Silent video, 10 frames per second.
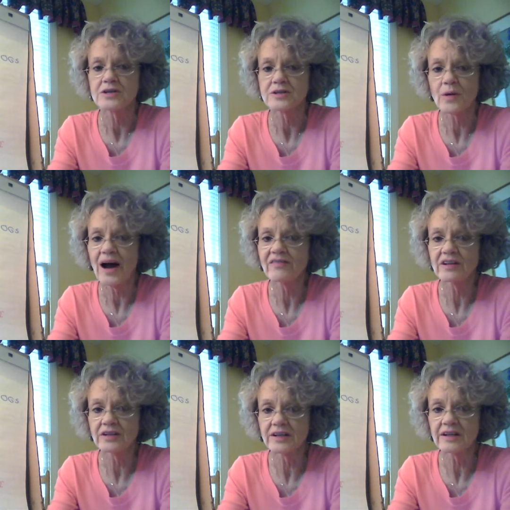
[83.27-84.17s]
So I have
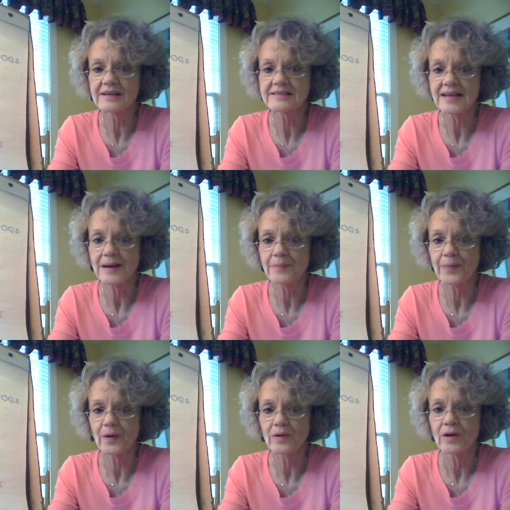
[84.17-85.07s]
a little
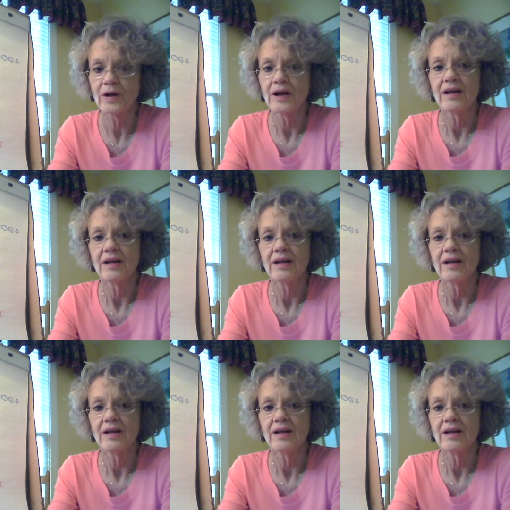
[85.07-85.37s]
example